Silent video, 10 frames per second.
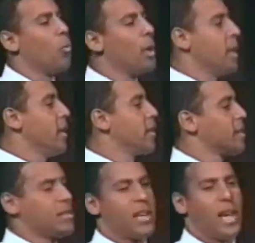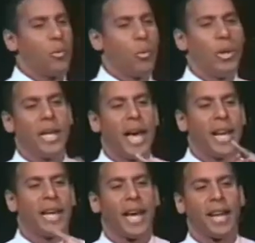we to say what we can
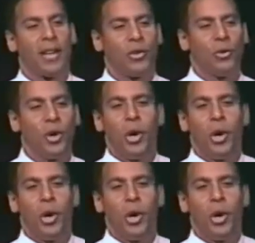and cannot do?